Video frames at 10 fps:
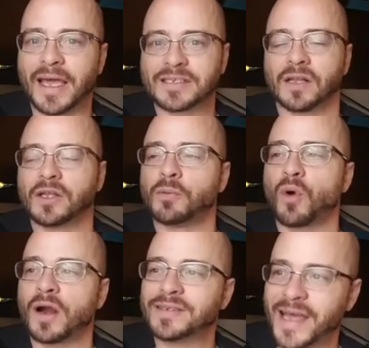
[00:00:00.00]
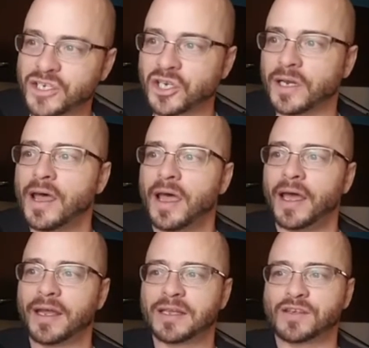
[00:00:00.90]
gets a little more attention
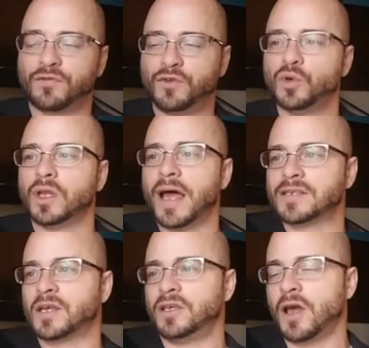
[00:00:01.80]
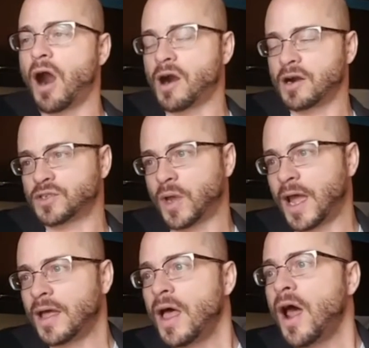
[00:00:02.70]
and gets a few less yards,
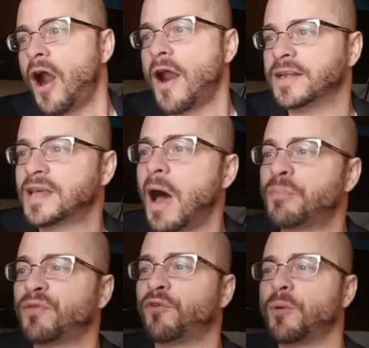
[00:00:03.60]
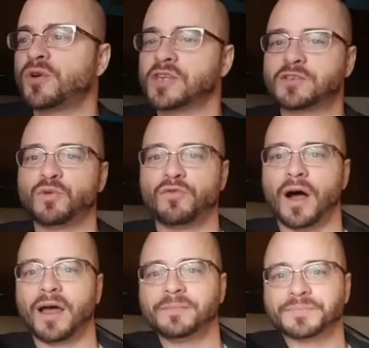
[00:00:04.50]
okay? All right, top performers, let's move
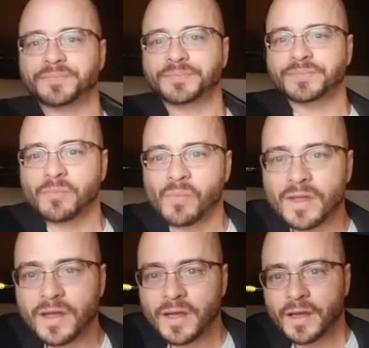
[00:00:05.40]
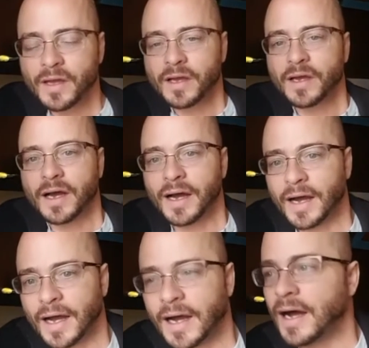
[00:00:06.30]
on.
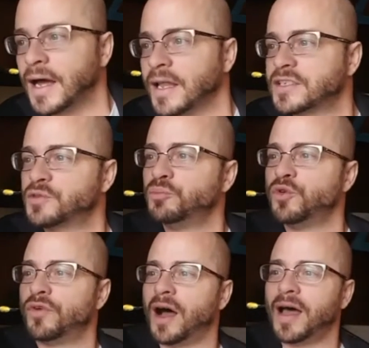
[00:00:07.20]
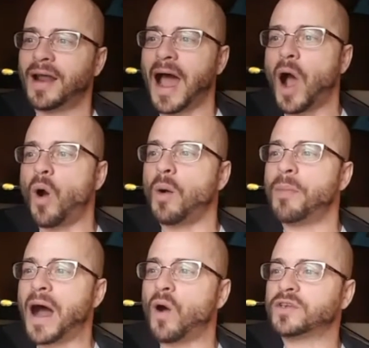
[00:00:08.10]
How
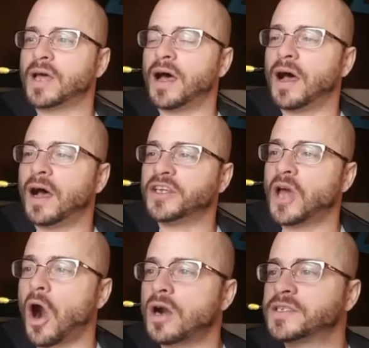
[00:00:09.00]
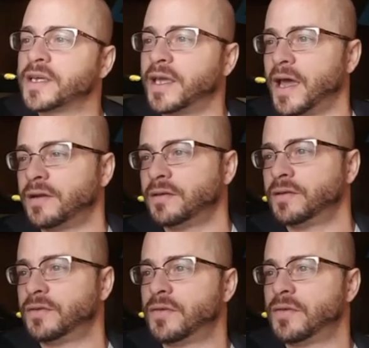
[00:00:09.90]
about yards again?